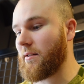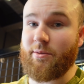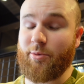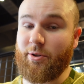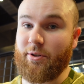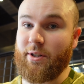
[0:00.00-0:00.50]
To
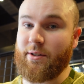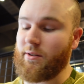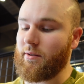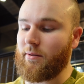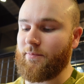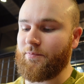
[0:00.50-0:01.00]
be honest,
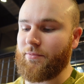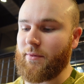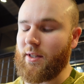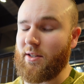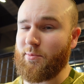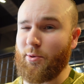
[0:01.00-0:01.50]

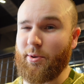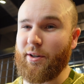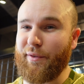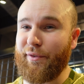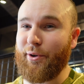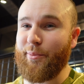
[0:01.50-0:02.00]
it's probably going
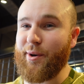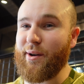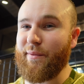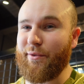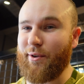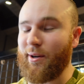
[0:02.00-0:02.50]
to fill me up
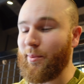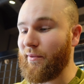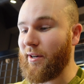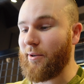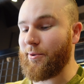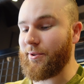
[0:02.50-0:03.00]
for a couple of
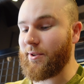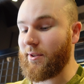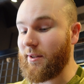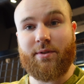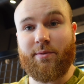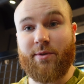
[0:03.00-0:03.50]
hours.
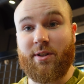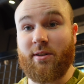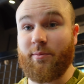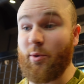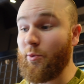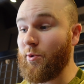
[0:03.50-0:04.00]
For some reason,
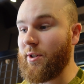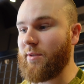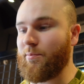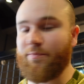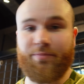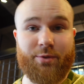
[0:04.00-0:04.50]
I've
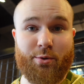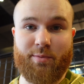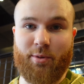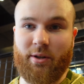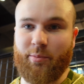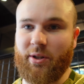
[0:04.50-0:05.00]
always
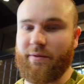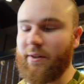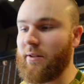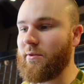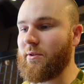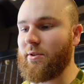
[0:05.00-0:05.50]
been a big fan
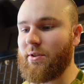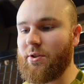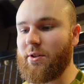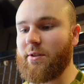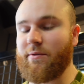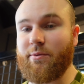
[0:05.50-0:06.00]
of
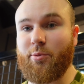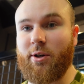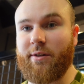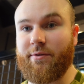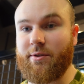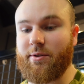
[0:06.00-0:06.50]
sausages for
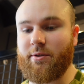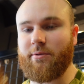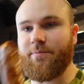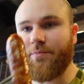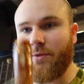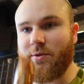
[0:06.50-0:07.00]
breakfast, so
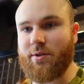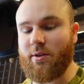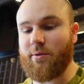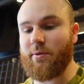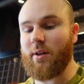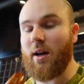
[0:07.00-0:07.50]
I'll start
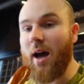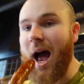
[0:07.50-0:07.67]
with that.